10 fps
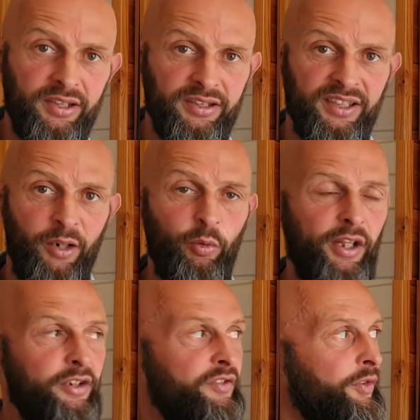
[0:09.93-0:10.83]
And whether
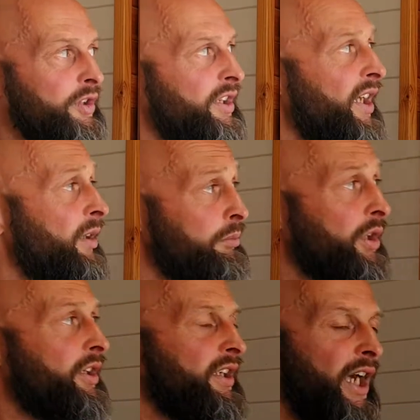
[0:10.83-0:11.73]
it's for
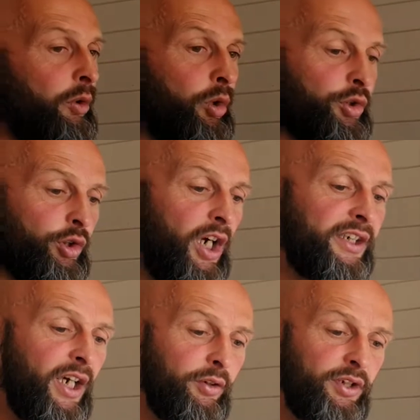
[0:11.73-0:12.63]
milking cow or dry
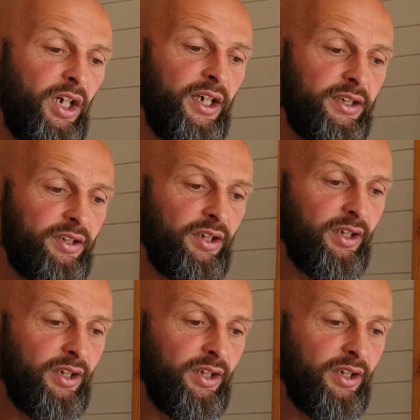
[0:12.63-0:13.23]
cow diets,